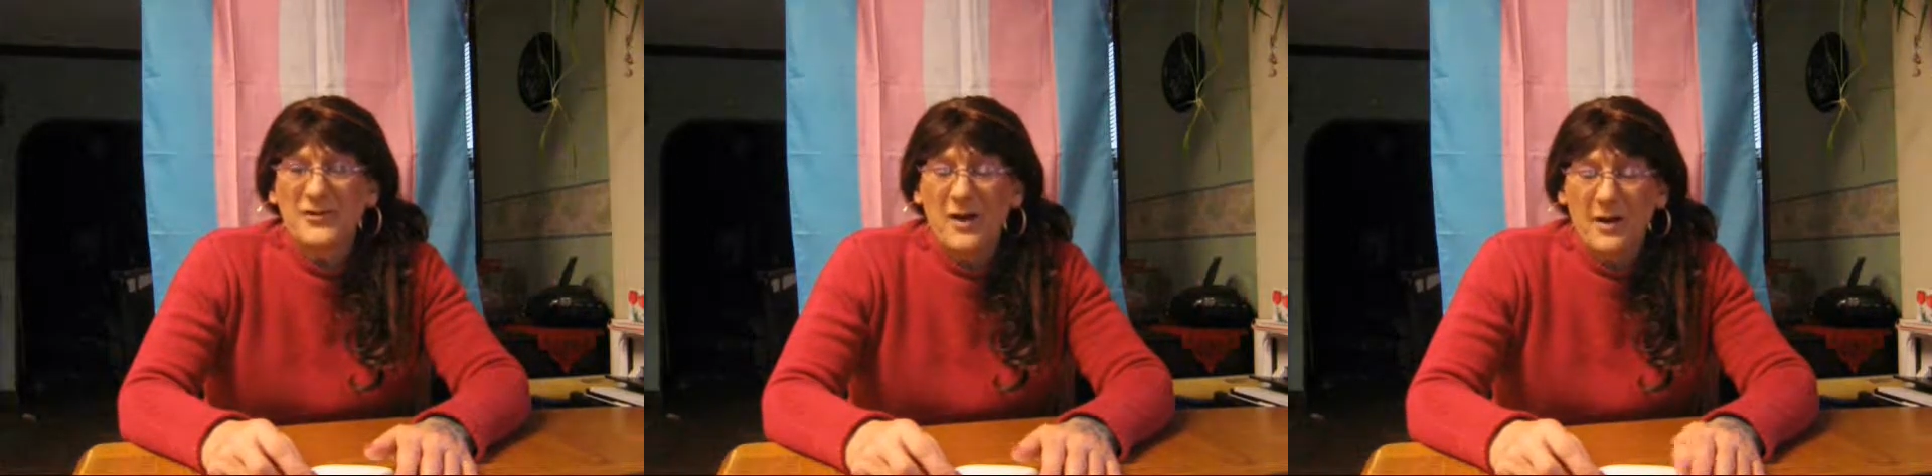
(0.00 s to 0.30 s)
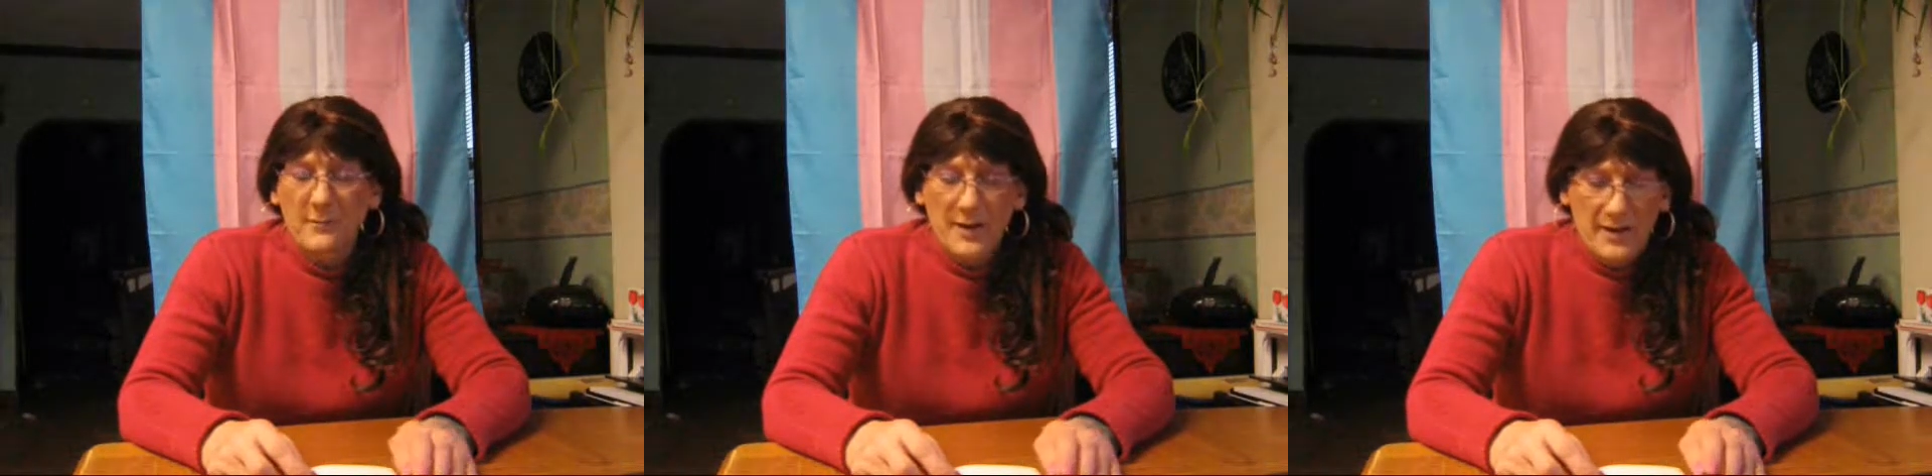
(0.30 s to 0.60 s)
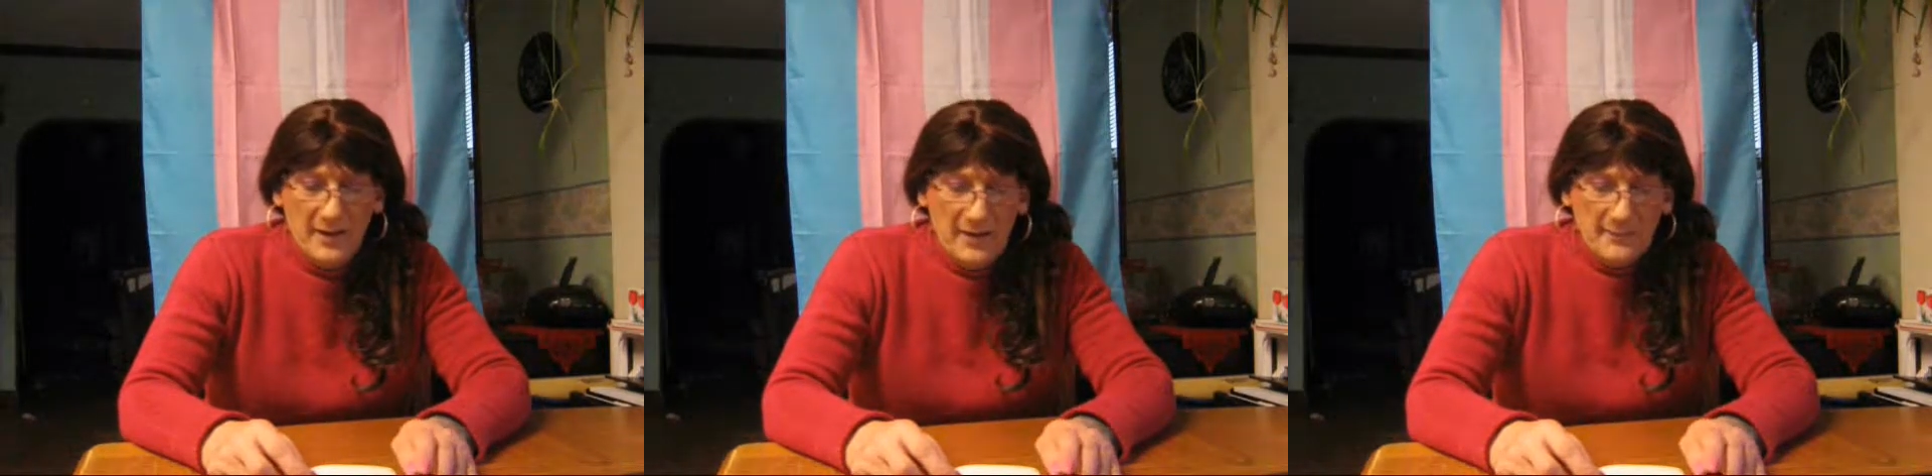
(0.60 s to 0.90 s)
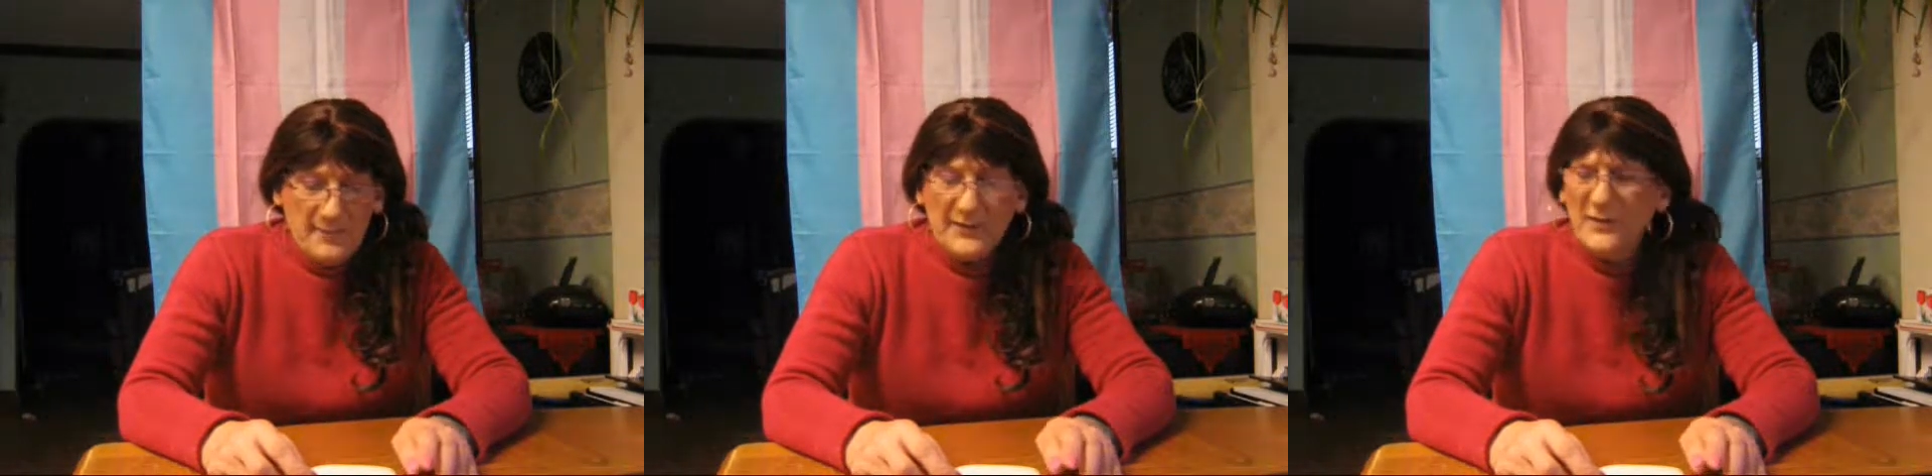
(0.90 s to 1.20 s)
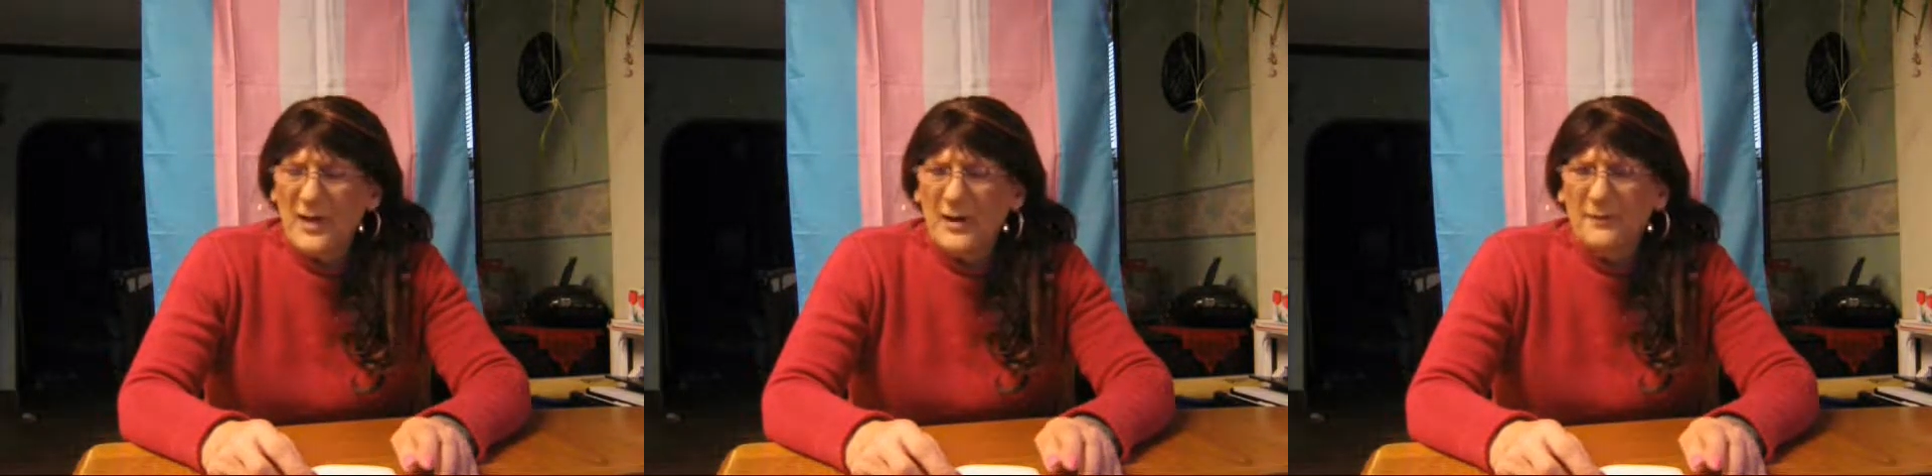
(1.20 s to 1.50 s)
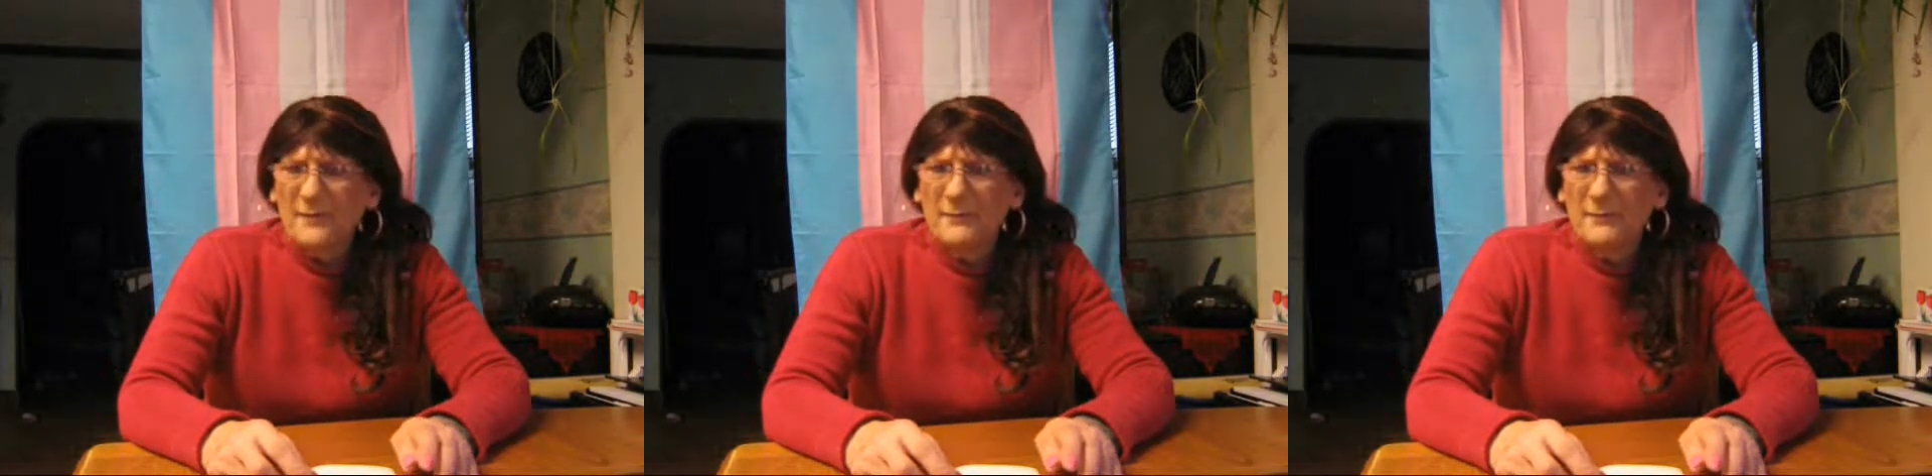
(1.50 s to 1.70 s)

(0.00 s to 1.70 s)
job, because a lot of